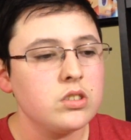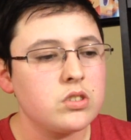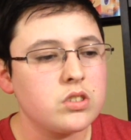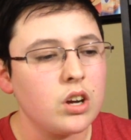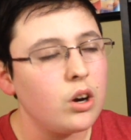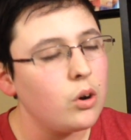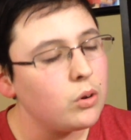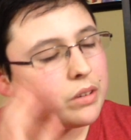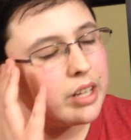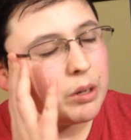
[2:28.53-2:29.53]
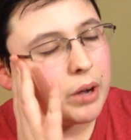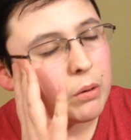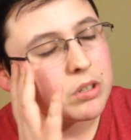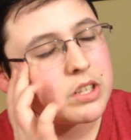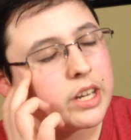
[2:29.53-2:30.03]
So anyway,
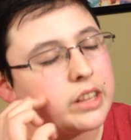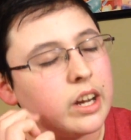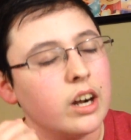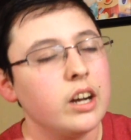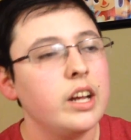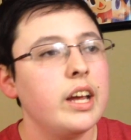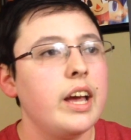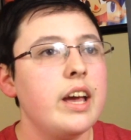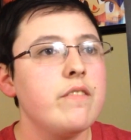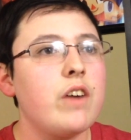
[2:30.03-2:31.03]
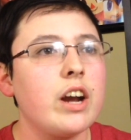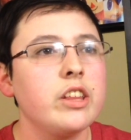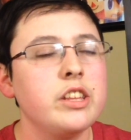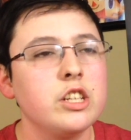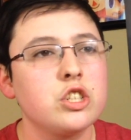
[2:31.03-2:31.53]
we're sitting there, and
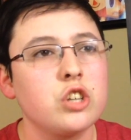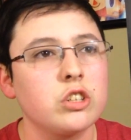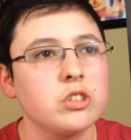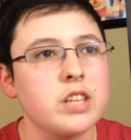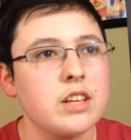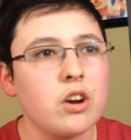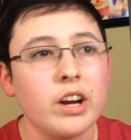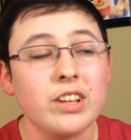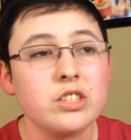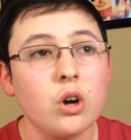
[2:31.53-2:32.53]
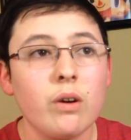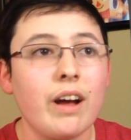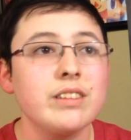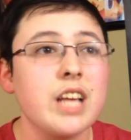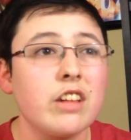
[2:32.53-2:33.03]
finally the instructor says, all right, let's go
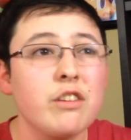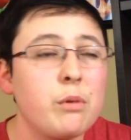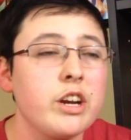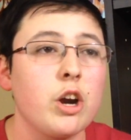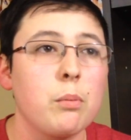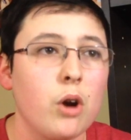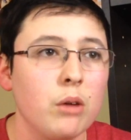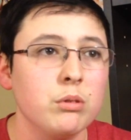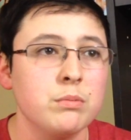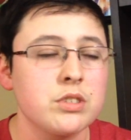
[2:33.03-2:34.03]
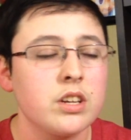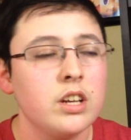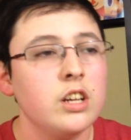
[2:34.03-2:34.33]
around and tell everybody our problems.